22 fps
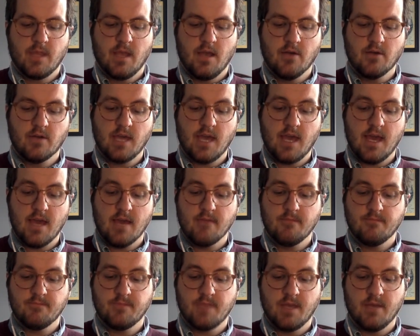
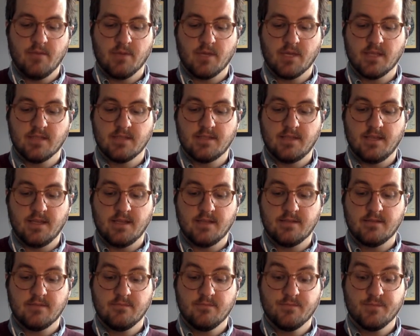Okay, Emma
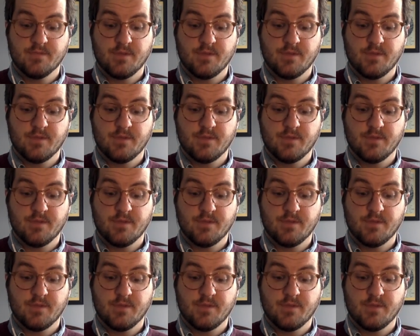concedes.